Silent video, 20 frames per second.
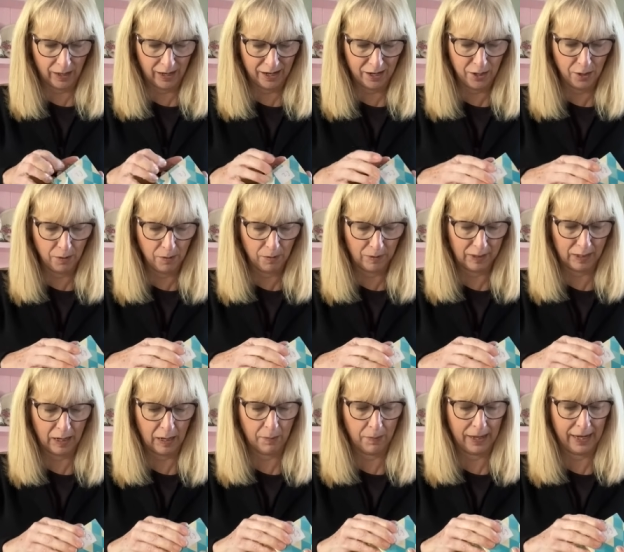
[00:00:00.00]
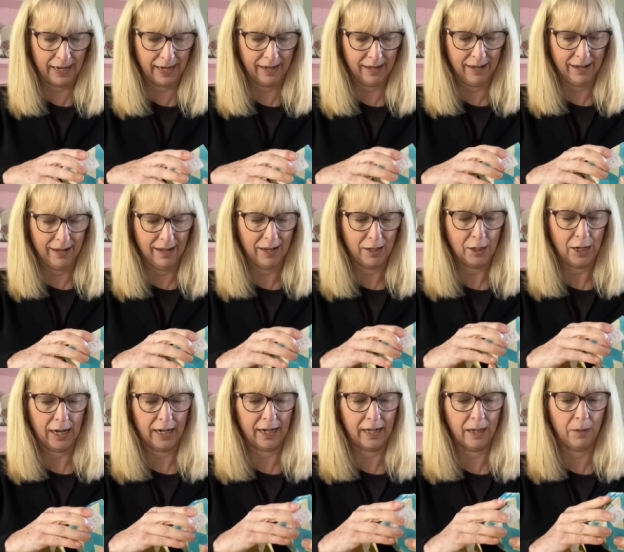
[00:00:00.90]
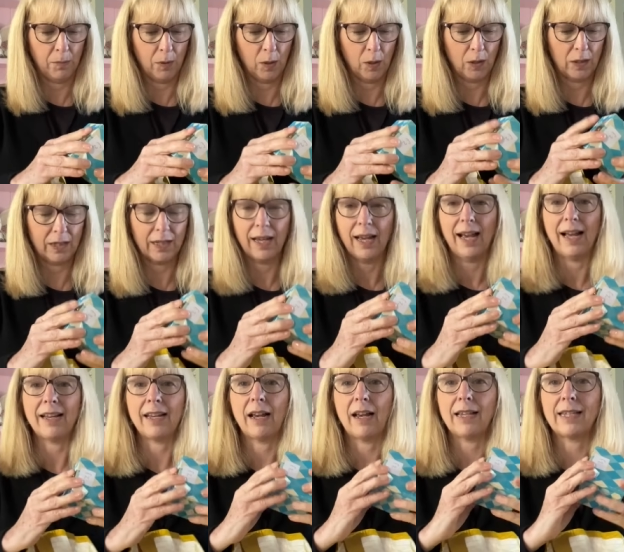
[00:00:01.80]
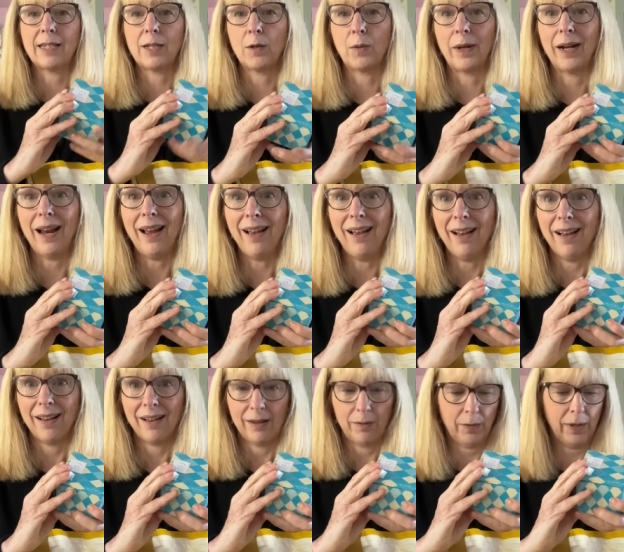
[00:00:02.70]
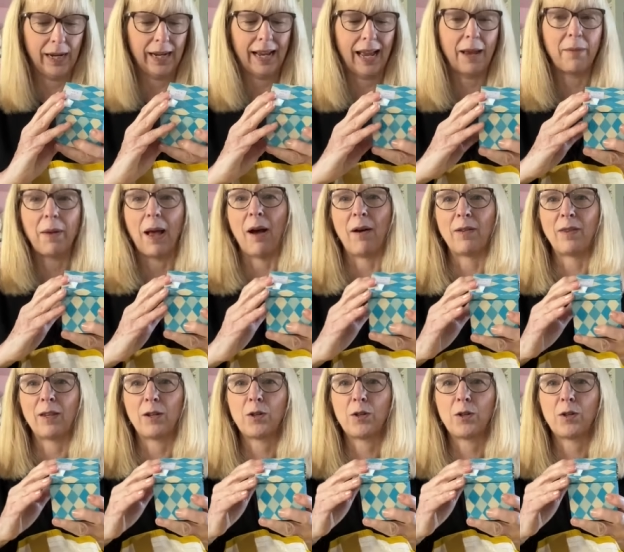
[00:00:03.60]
I knew it was going to be a jack-in-the-box, and yet I still went, ah, when it came out in the